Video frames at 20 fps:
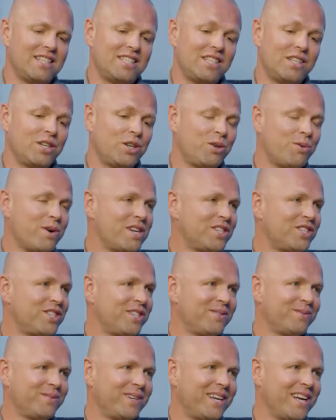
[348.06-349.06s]
that's a good
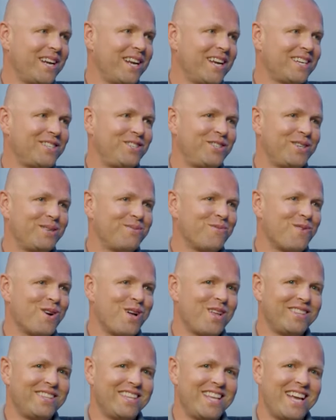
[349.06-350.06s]
question we gotta ask jim
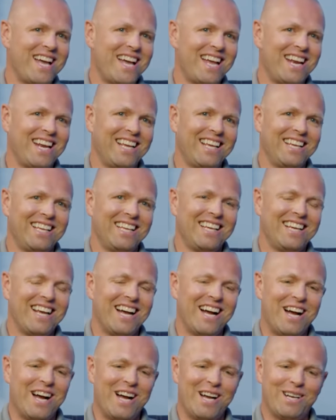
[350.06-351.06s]
walton that
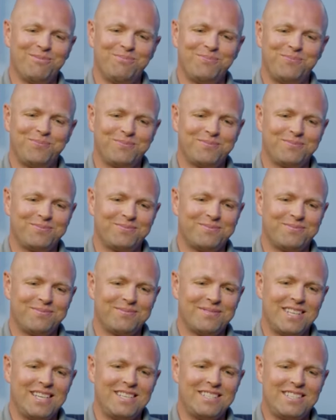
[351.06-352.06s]
um,
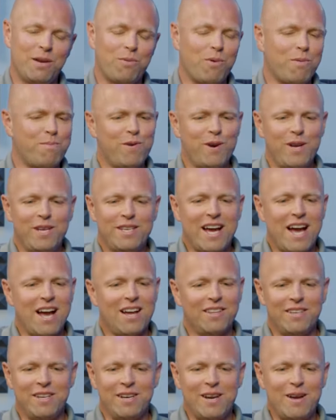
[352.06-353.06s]
he said we're pretty
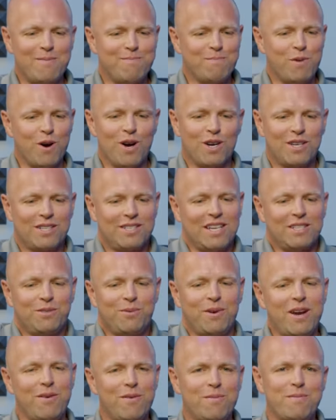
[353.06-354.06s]
dialed in on books. That's
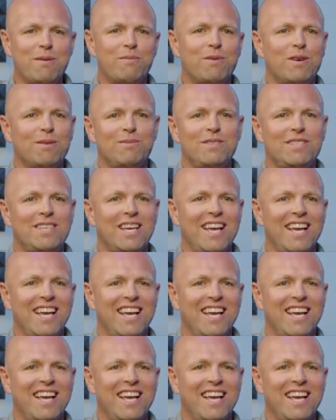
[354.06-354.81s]
what I remember. It was a re